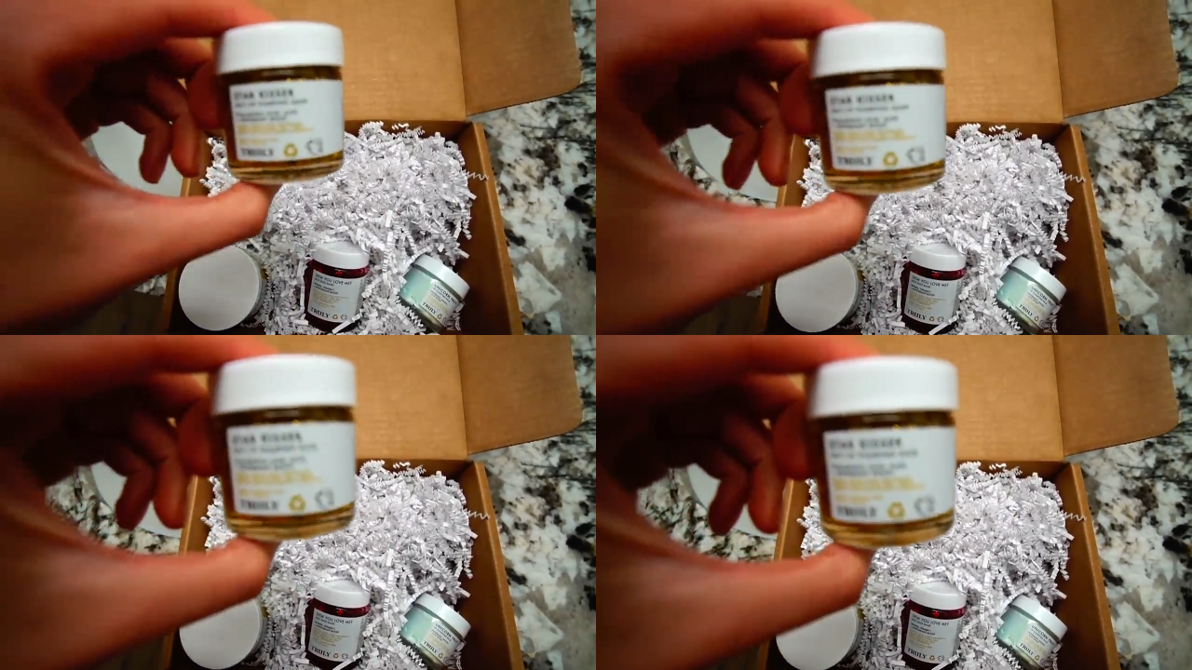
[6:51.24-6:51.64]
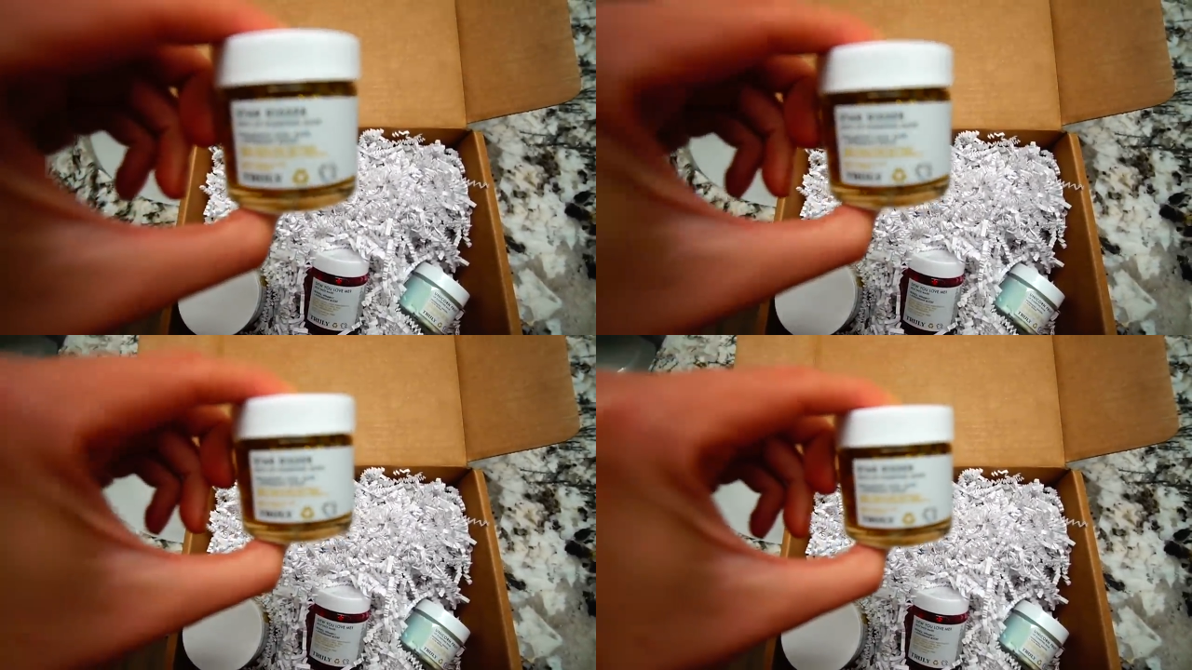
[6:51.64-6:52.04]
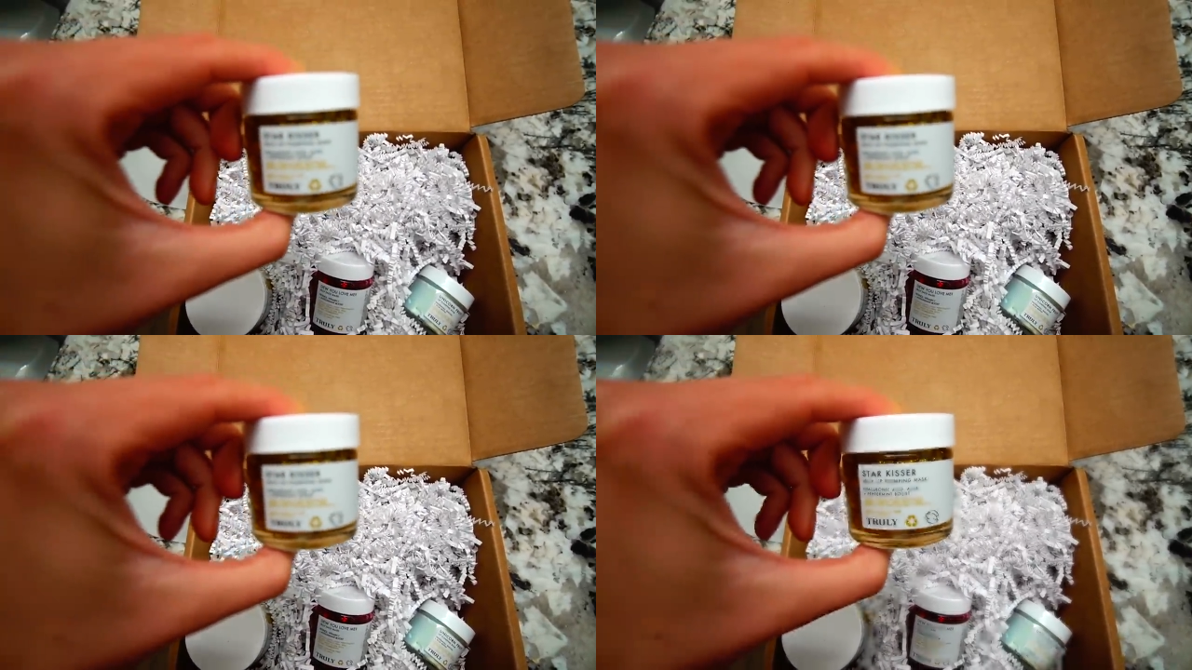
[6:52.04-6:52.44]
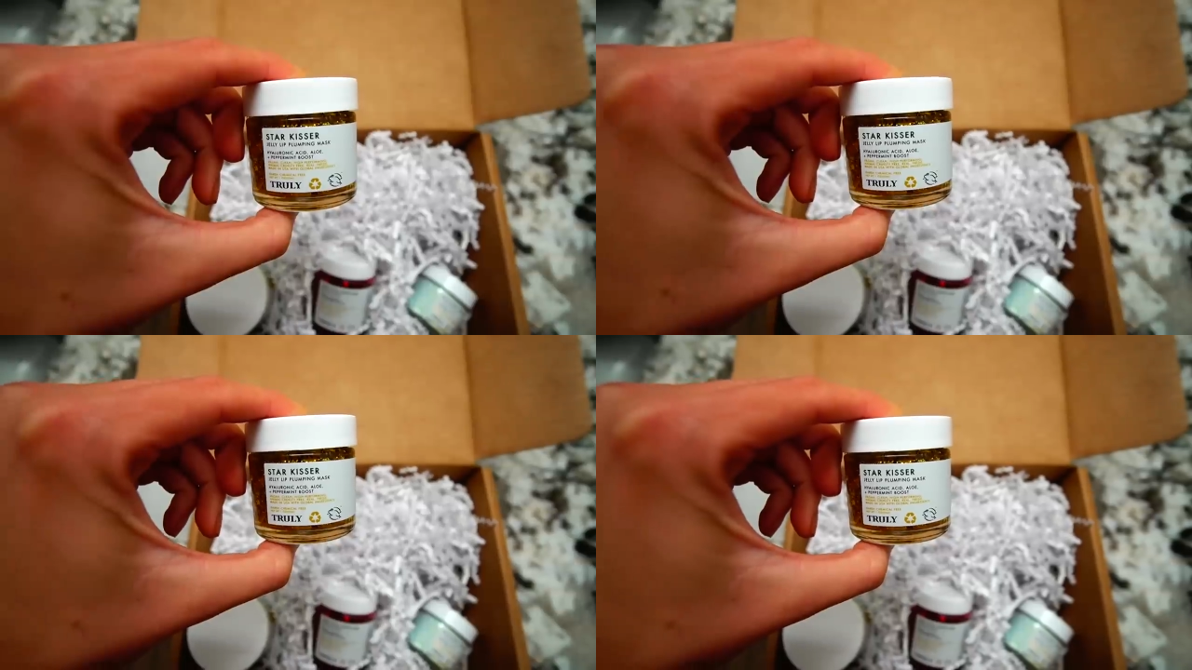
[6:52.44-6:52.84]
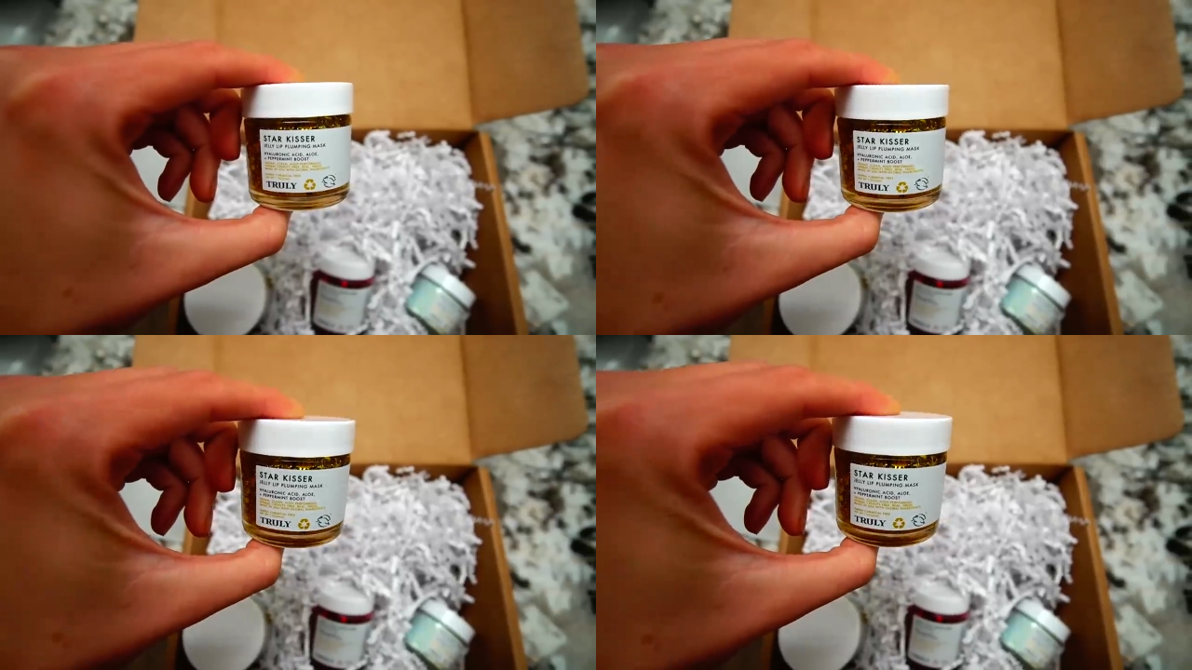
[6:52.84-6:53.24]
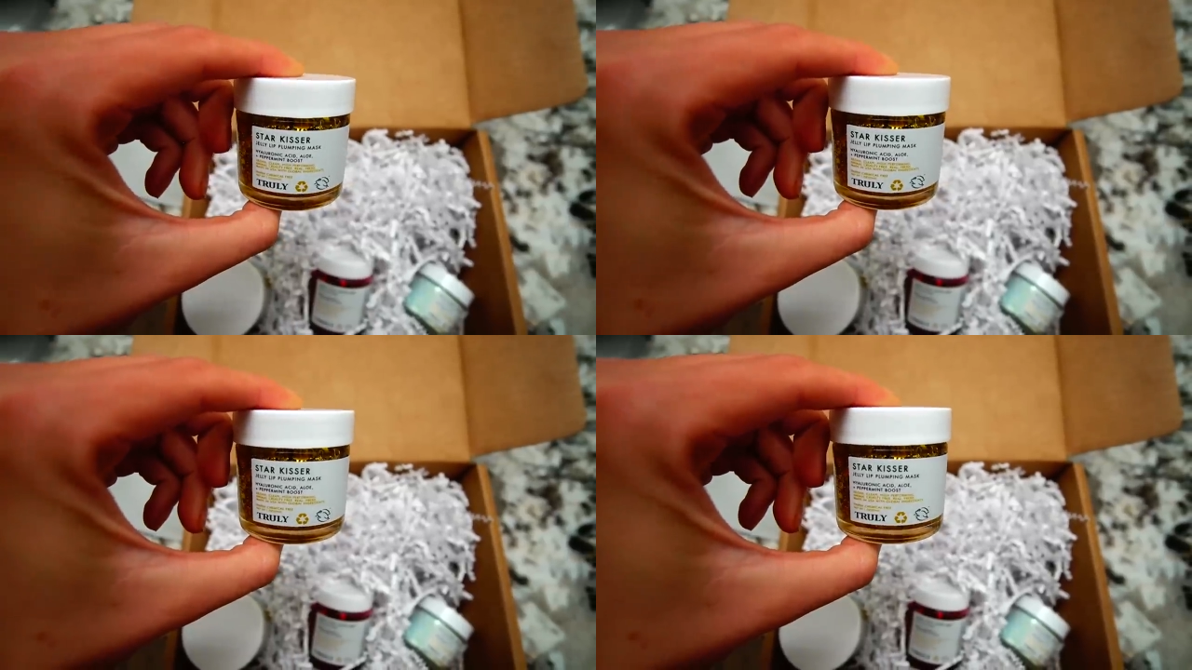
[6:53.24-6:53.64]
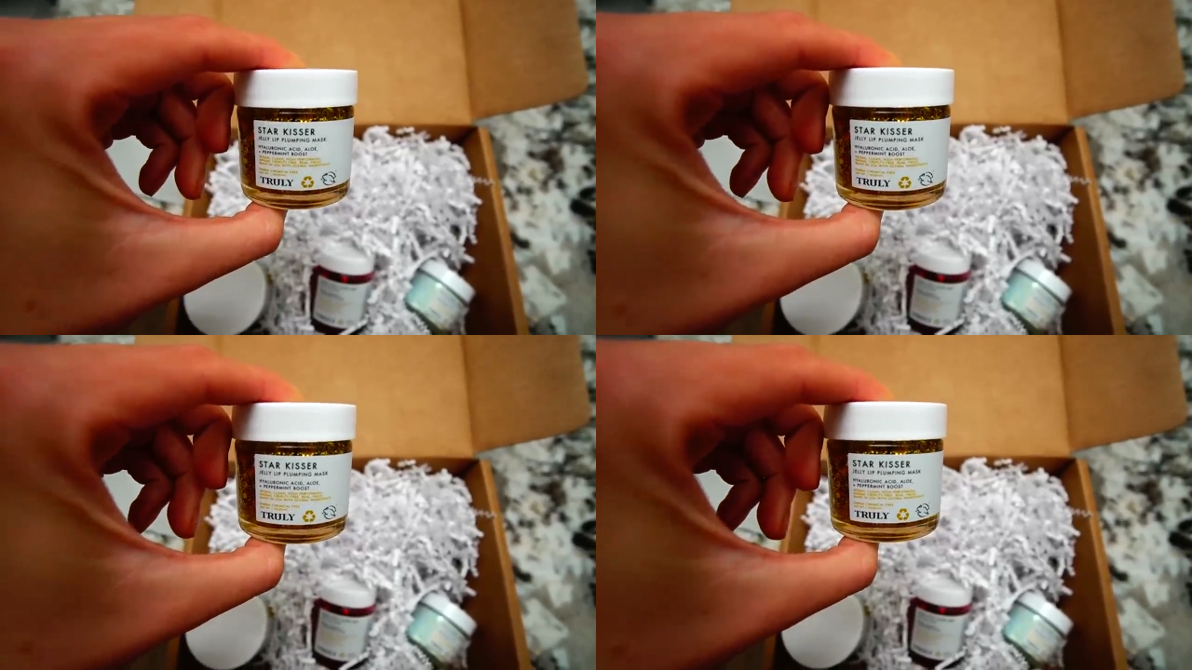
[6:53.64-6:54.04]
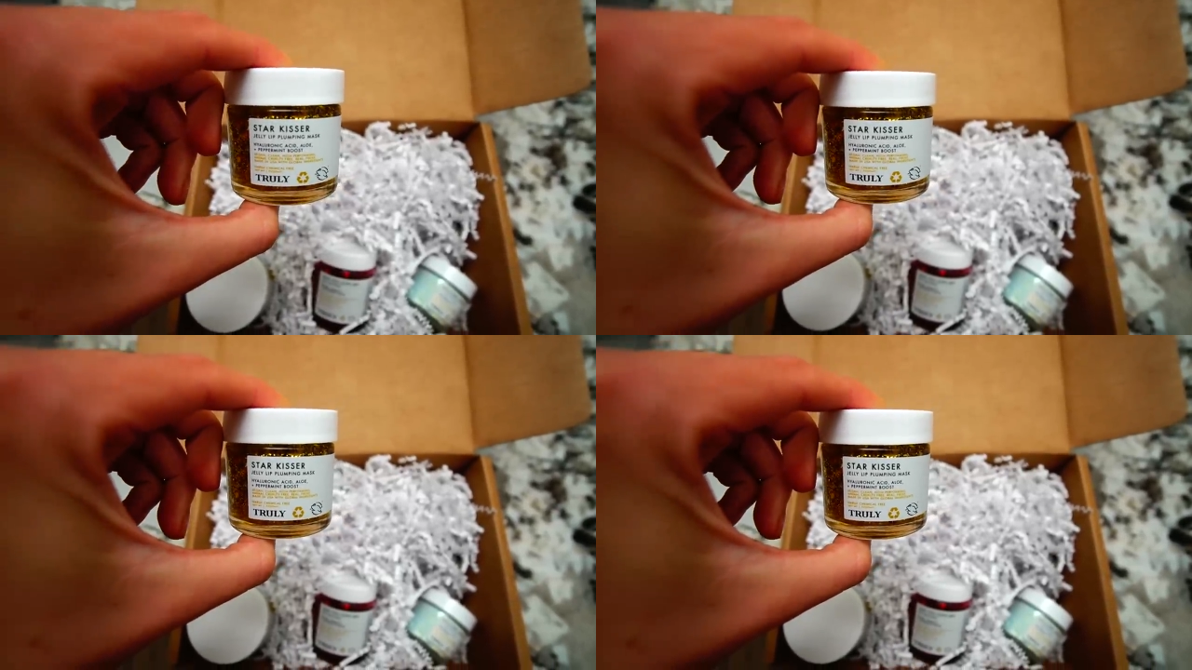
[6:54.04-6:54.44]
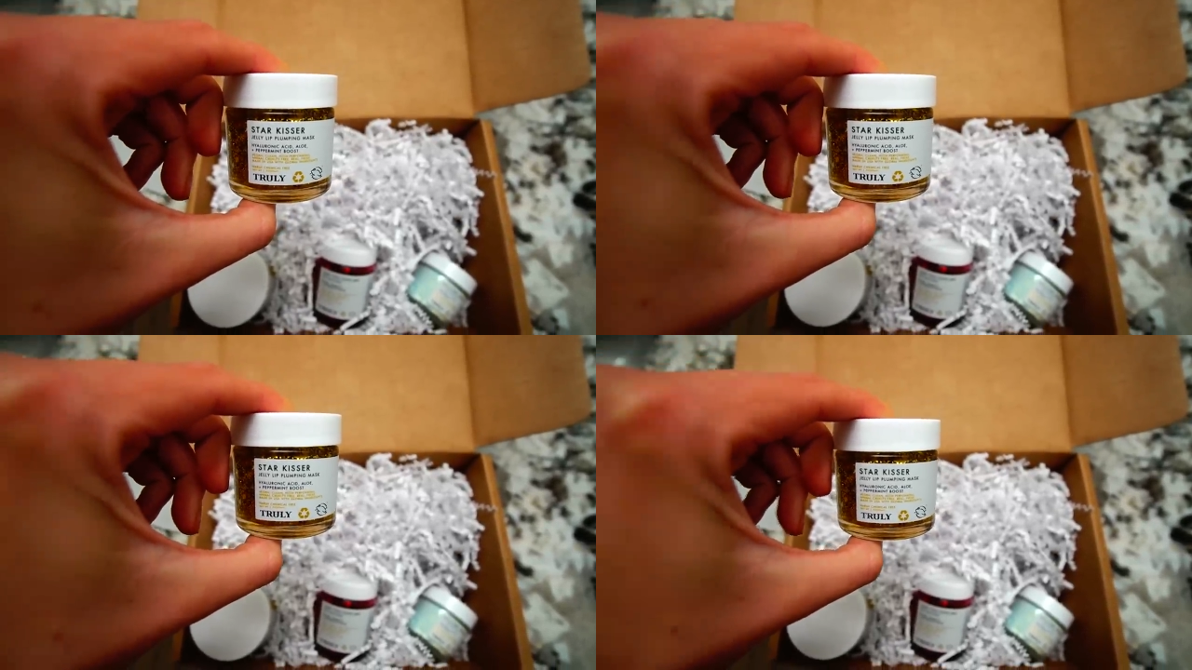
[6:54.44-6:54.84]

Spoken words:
[unreadable: no face in view]